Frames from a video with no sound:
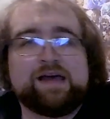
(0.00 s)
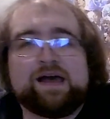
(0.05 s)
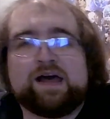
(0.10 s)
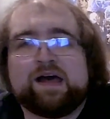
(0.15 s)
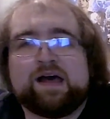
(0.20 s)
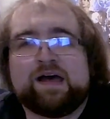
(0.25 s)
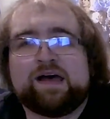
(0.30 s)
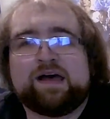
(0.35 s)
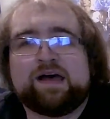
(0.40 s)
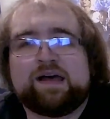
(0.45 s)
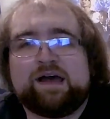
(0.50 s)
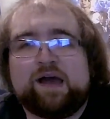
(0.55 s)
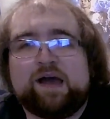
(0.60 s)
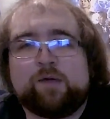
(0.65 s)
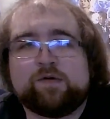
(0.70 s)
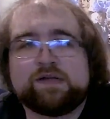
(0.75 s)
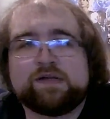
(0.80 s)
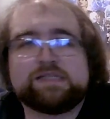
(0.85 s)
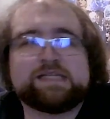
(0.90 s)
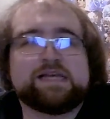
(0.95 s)
I
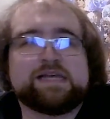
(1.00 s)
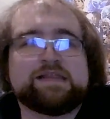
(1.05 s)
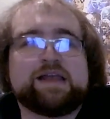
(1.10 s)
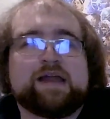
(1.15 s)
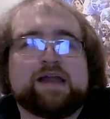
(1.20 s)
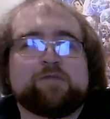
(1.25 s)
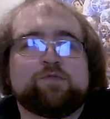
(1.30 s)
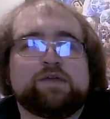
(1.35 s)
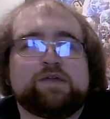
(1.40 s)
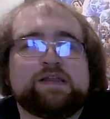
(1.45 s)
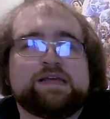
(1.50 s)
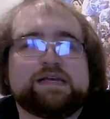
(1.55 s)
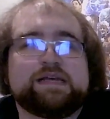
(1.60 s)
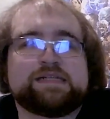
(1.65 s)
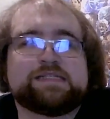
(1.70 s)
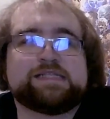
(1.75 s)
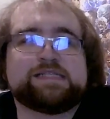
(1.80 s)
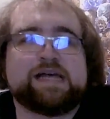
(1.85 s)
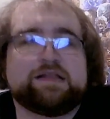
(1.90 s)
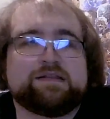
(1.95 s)
want to say that I really
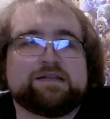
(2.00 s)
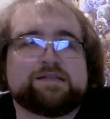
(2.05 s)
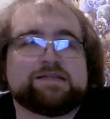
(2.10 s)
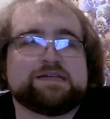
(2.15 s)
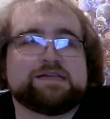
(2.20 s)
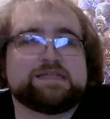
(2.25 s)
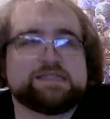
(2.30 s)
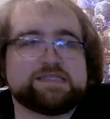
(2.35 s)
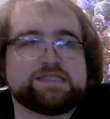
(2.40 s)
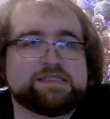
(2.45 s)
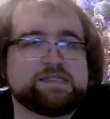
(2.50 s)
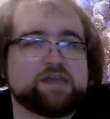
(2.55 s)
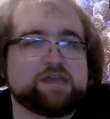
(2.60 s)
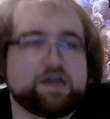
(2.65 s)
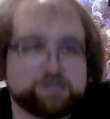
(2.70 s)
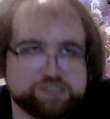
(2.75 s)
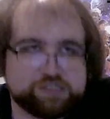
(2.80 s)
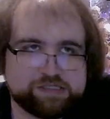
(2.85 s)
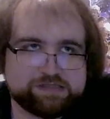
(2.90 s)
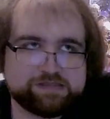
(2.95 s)
excel at the
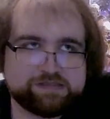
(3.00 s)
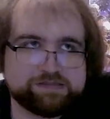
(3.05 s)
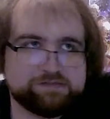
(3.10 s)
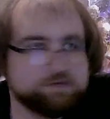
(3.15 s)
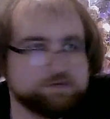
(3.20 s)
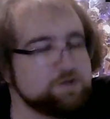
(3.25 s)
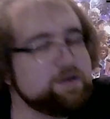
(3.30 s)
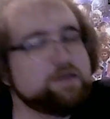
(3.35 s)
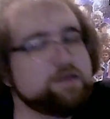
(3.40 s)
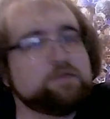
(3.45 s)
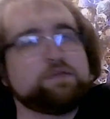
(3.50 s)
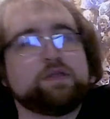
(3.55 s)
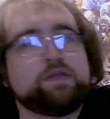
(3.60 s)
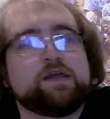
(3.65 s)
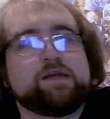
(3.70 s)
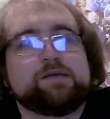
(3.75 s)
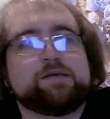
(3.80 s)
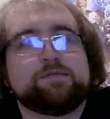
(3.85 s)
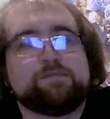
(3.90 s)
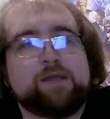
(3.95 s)
discussions. Though I do
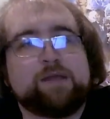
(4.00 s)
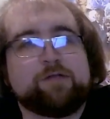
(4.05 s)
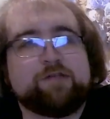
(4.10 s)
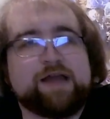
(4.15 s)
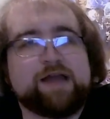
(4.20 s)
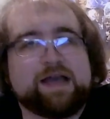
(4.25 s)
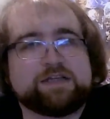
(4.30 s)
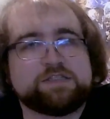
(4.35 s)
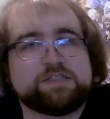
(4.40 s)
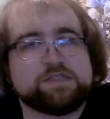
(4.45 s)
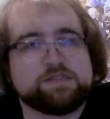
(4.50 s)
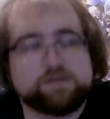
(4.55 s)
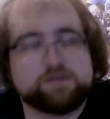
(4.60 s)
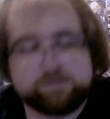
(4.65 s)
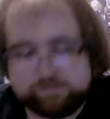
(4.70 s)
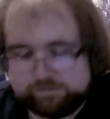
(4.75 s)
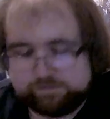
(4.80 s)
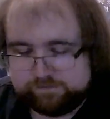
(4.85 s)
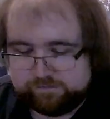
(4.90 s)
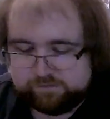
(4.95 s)
think my reactions
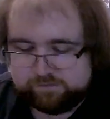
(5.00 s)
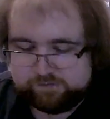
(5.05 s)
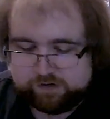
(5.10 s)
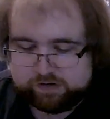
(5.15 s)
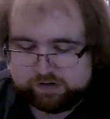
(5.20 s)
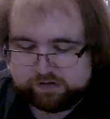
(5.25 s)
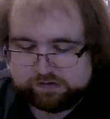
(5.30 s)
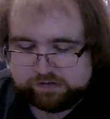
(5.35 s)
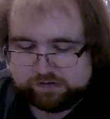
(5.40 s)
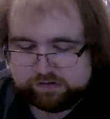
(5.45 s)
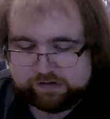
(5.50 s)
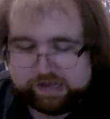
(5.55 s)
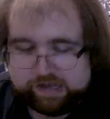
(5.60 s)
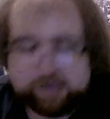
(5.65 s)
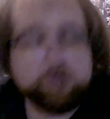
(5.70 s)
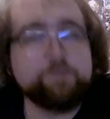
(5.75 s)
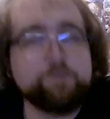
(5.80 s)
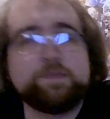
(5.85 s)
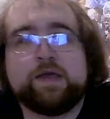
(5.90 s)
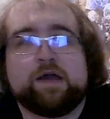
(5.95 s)
are fairly good. I
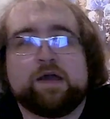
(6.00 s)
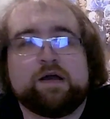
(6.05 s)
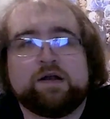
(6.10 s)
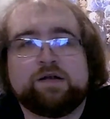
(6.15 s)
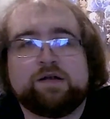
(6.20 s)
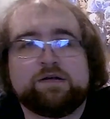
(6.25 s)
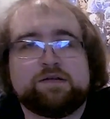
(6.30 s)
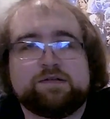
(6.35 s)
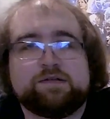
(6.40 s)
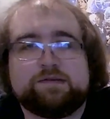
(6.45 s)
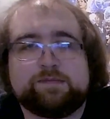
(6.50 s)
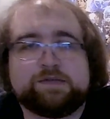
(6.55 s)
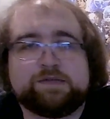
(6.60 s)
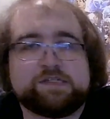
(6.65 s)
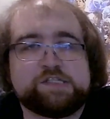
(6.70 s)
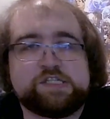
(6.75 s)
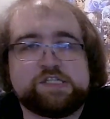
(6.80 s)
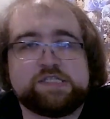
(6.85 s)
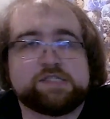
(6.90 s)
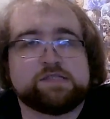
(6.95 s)
hope they are. I
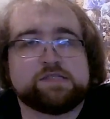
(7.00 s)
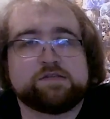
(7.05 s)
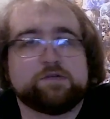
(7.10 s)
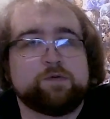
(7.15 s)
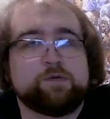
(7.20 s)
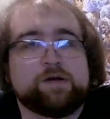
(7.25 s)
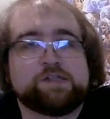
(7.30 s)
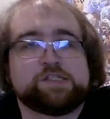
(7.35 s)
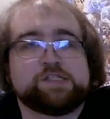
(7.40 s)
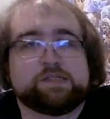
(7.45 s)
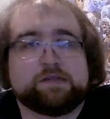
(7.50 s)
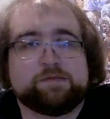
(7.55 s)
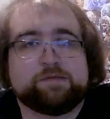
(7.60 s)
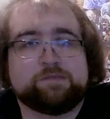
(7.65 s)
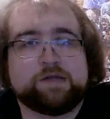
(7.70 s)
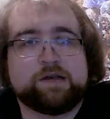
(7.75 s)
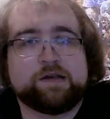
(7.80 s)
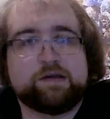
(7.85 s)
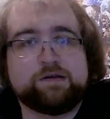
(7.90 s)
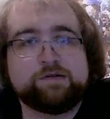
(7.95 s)
mean, Jesus, you're watching
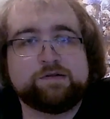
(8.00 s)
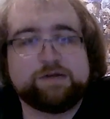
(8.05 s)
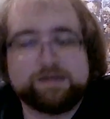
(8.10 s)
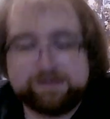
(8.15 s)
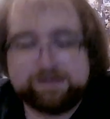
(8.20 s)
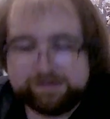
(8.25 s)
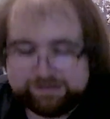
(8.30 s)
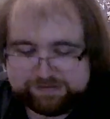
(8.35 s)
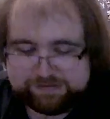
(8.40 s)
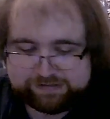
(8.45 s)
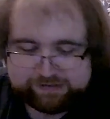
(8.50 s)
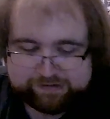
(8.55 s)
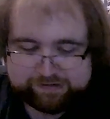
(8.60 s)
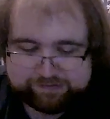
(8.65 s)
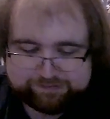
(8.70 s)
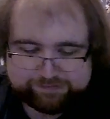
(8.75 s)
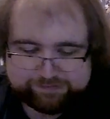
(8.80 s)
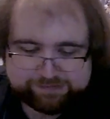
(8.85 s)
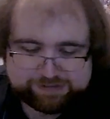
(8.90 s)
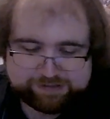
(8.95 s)
them, you know?
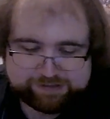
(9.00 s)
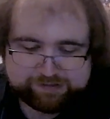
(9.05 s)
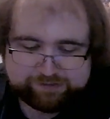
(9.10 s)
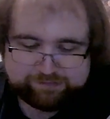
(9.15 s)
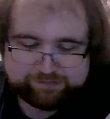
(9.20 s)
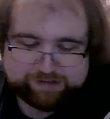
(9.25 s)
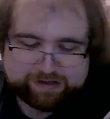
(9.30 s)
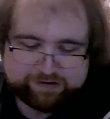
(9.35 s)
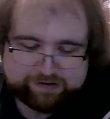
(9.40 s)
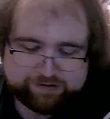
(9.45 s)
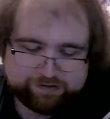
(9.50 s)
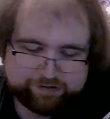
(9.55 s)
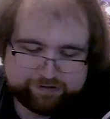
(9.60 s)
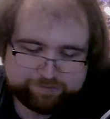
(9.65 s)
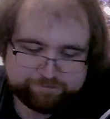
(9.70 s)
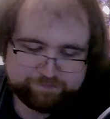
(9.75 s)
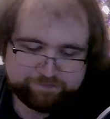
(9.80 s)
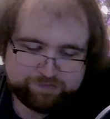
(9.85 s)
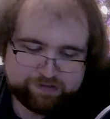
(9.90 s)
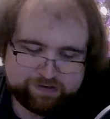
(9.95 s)
So I don't know.